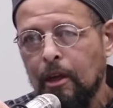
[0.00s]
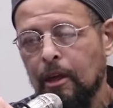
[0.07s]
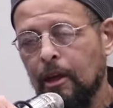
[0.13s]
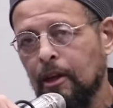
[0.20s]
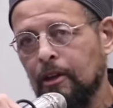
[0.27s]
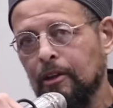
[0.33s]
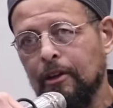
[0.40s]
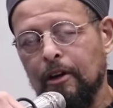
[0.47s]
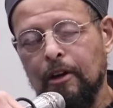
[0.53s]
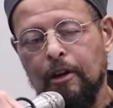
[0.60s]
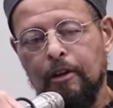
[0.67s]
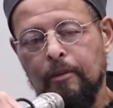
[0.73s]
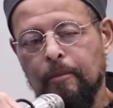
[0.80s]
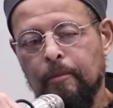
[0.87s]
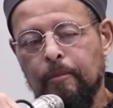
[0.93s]
and
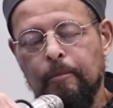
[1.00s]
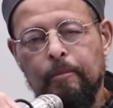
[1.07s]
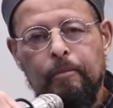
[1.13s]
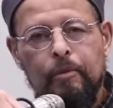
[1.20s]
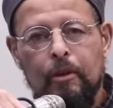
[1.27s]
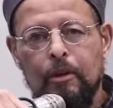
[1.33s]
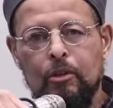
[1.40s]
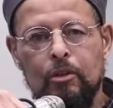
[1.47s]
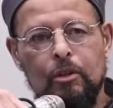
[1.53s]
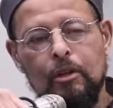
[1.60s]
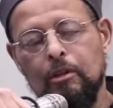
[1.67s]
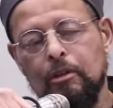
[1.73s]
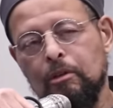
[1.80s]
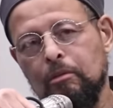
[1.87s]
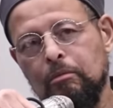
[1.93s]
I
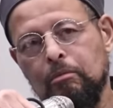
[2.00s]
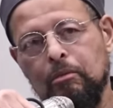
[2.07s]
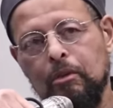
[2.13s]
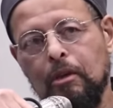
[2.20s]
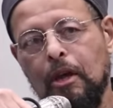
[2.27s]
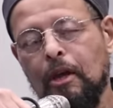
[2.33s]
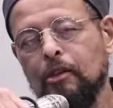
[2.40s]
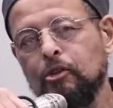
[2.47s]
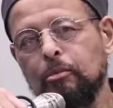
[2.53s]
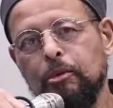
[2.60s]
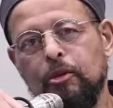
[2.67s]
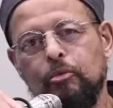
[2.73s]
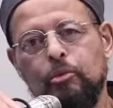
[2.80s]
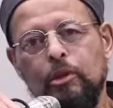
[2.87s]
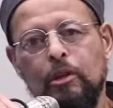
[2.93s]
said, it has to be
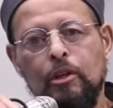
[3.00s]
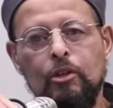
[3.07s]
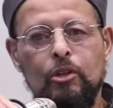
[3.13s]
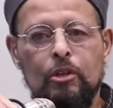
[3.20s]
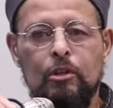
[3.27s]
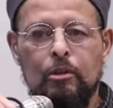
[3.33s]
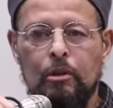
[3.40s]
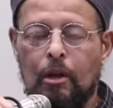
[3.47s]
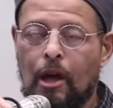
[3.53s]
in religion.